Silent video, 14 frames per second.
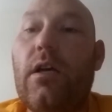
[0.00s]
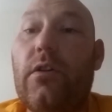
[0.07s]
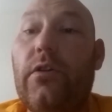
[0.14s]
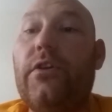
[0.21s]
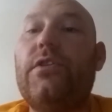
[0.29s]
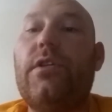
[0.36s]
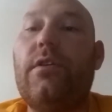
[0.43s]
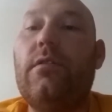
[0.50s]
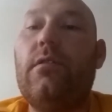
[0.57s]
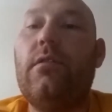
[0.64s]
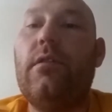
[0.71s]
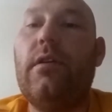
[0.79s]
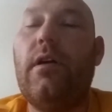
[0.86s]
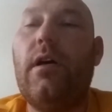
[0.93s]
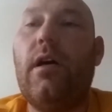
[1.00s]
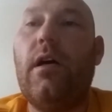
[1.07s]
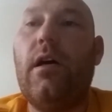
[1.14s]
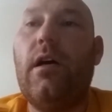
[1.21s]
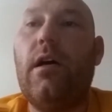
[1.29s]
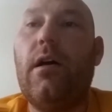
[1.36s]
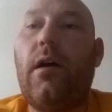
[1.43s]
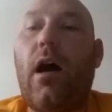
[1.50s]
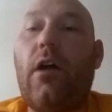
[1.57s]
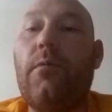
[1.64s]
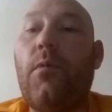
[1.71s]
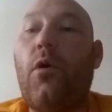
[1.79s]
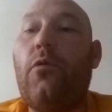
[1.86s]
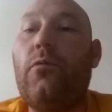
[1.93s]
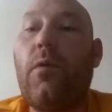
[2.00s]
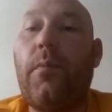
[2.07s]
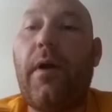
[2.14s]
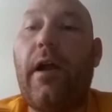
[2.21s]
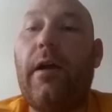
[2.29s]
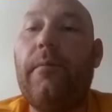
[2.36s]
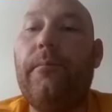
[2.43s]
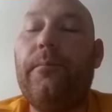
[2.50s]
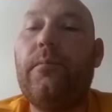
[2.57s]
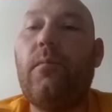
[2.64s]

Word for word: collision, uh, automotive repair,